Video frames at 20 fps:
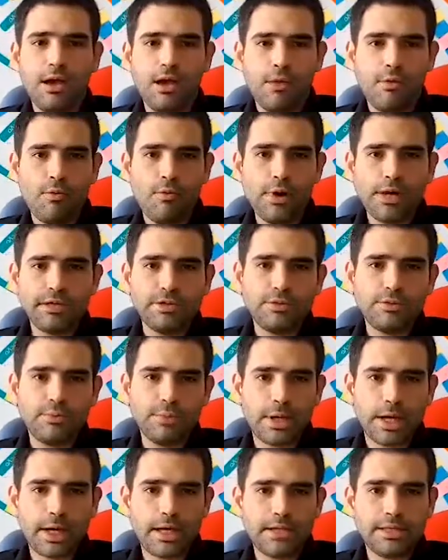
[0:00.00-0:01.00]
where to
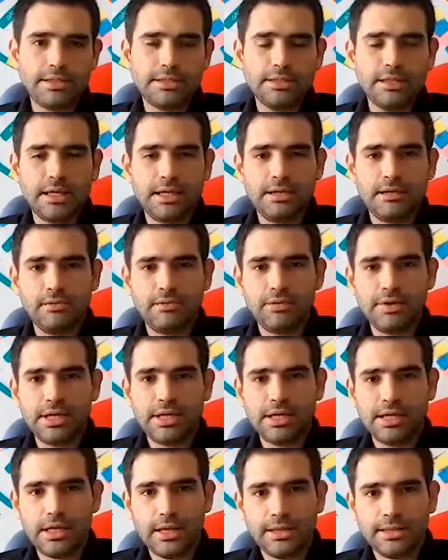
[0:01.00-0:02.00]
buy the
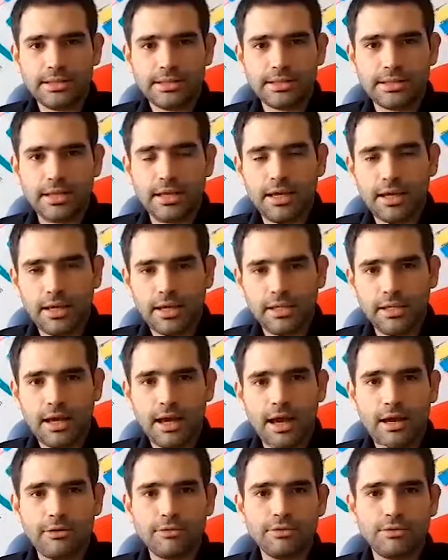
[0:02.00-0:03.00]
ingredients and
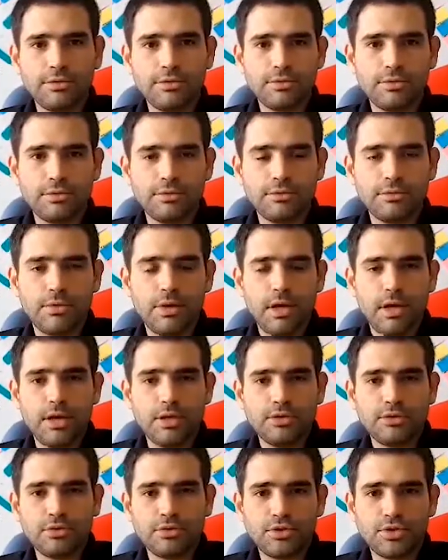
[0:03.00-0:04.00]
how to
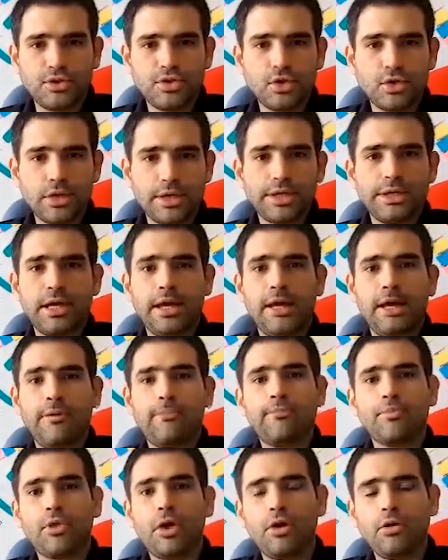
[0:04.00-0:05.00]
store
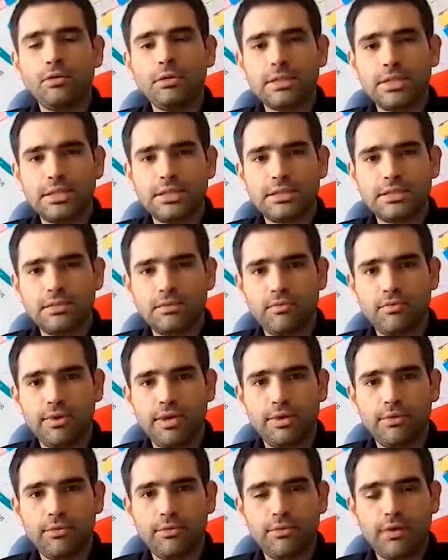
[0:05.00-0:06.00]
them. All this
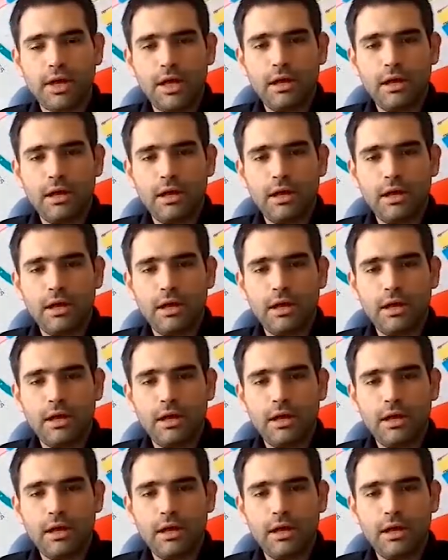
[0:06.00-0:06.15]
will